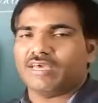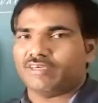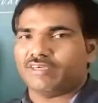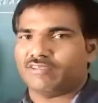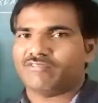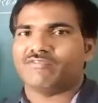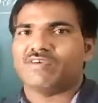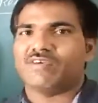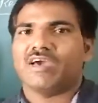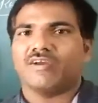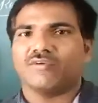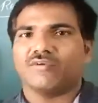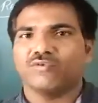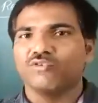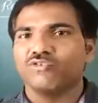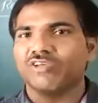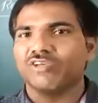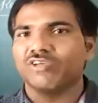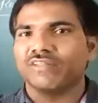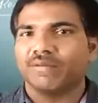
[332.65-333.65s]
Yes, we are
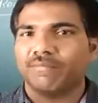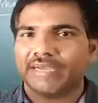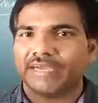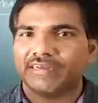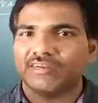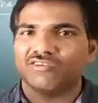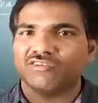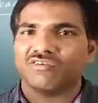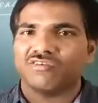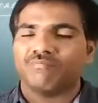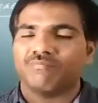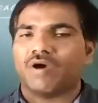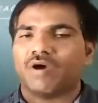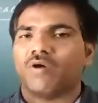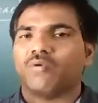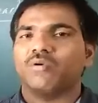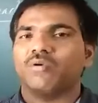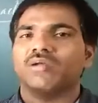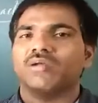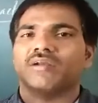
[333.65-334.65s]
using the magnesium
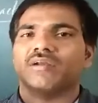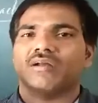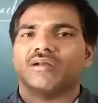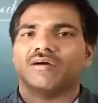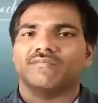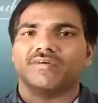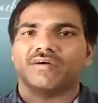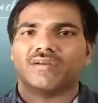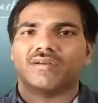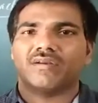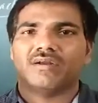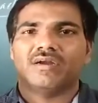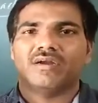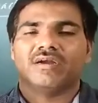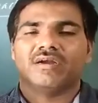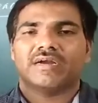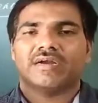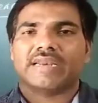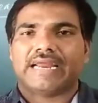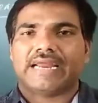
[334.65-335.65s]
powder in our
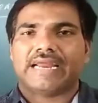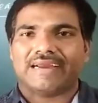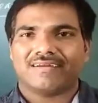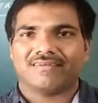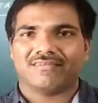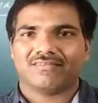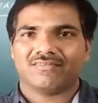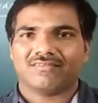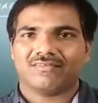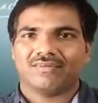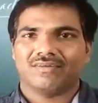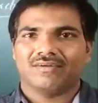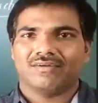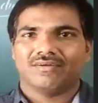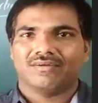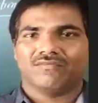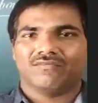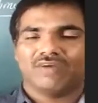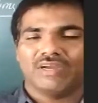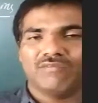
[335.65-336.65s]
crackers.
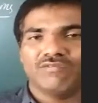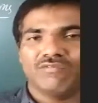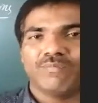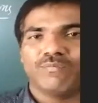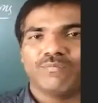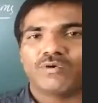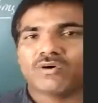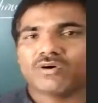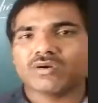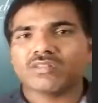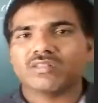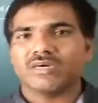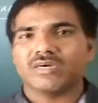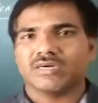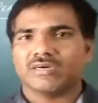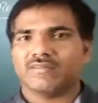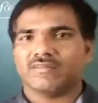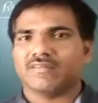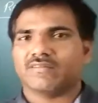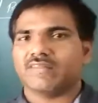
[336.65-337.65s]
When we burn
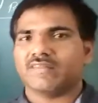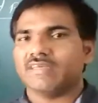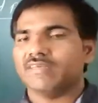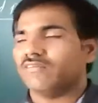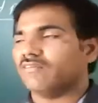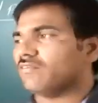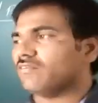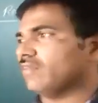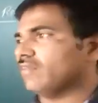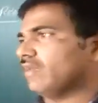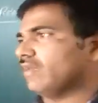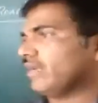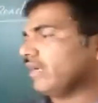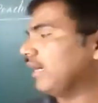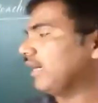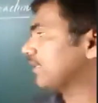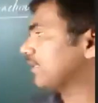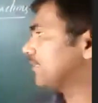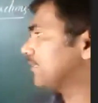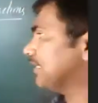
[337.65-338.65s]
the things,
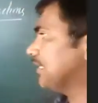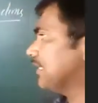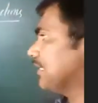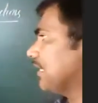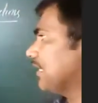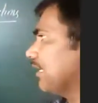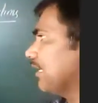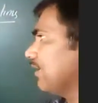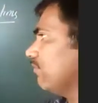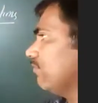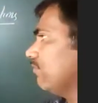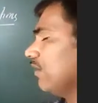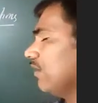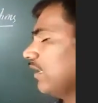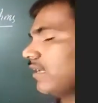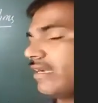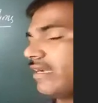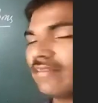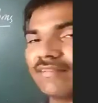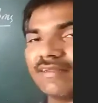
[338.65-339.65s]
at that time we
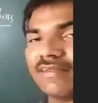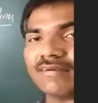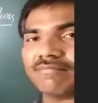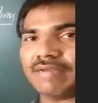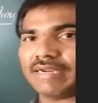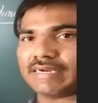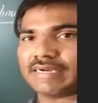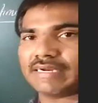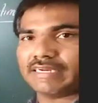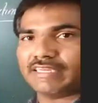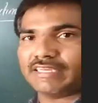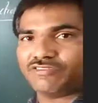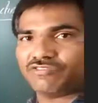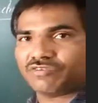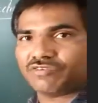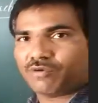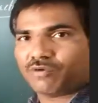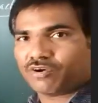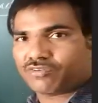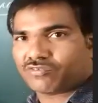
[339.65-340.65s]
get that
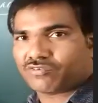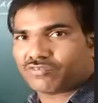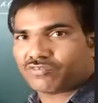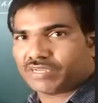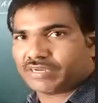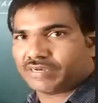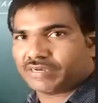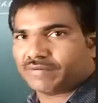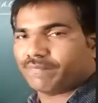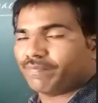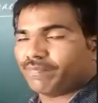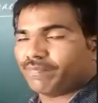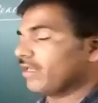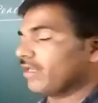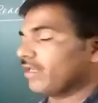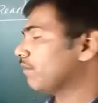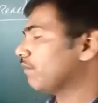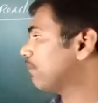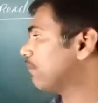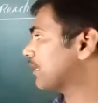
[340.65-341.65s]
magnesium oxide.
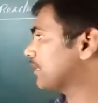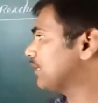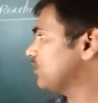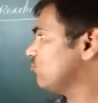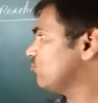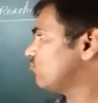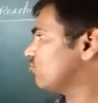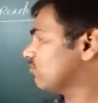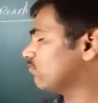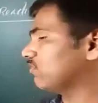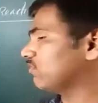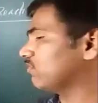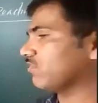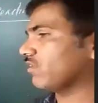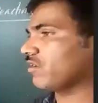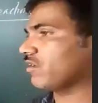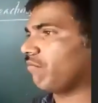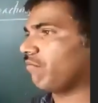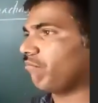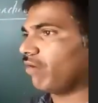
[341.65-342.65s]
Magnesium is a
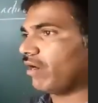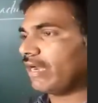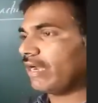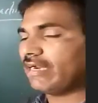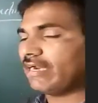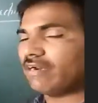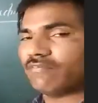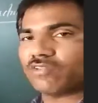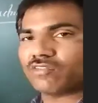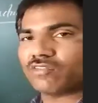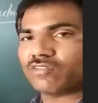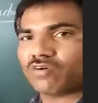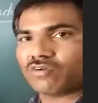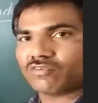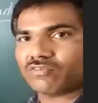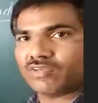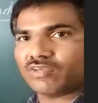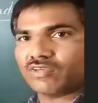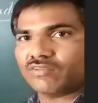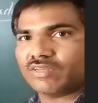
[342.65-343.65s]
combined with
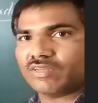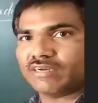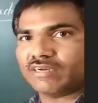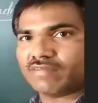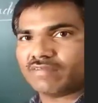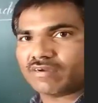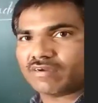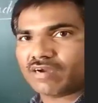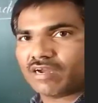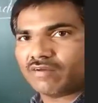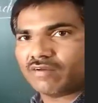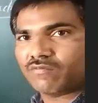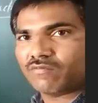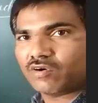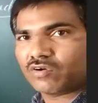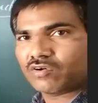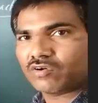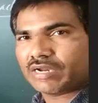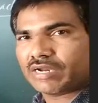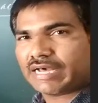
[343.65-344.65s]
oxygen. It's a
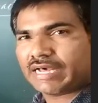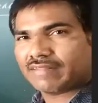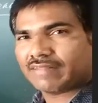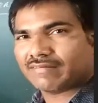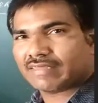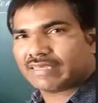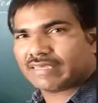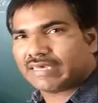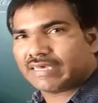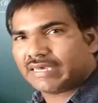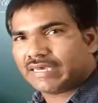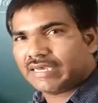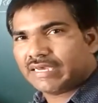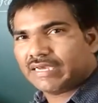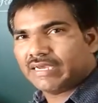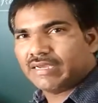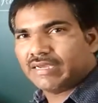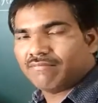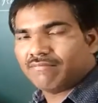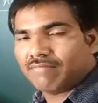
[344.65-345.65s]
converted as a
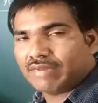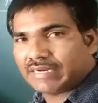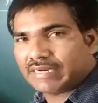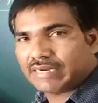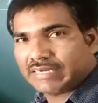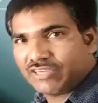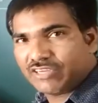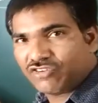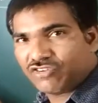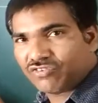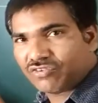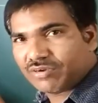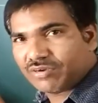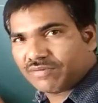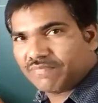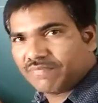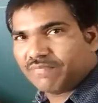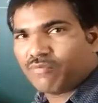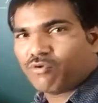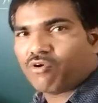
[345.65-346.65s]

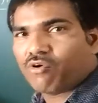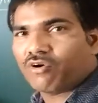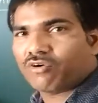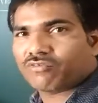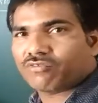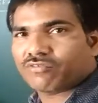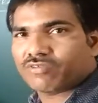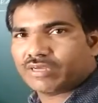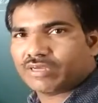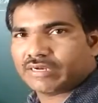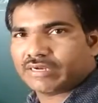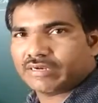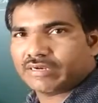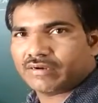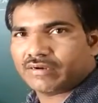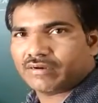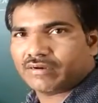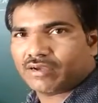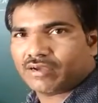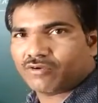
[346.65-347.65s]
magnesium oxide.
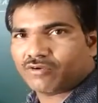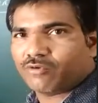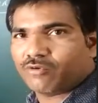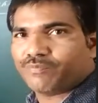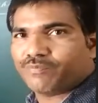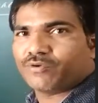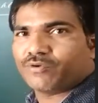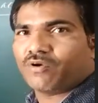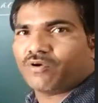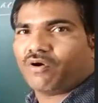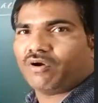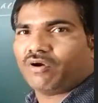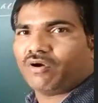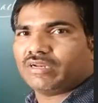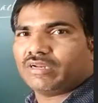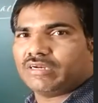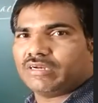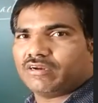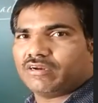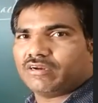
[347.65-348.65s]
I hope you got
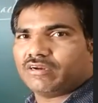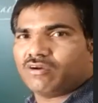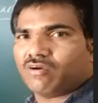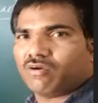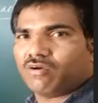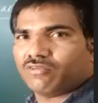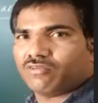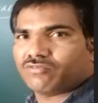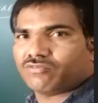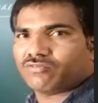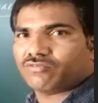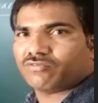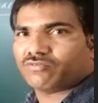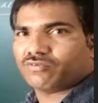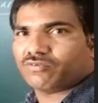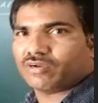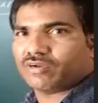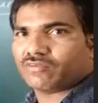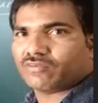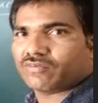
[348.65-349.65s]
it, all the
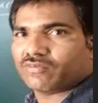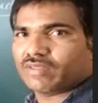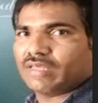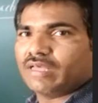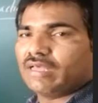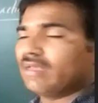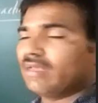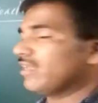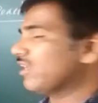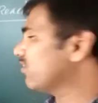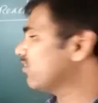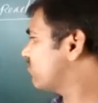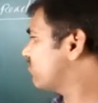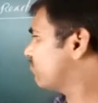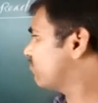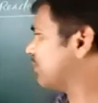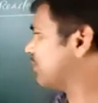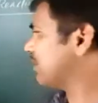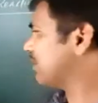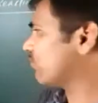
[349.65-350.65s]
students. Yes,
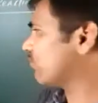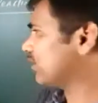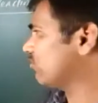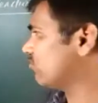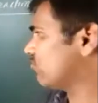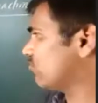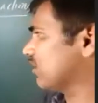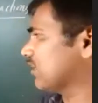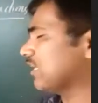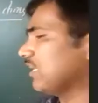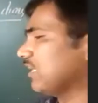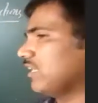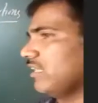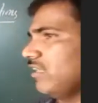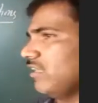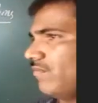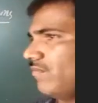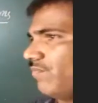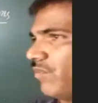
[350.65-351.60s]
but once check it here.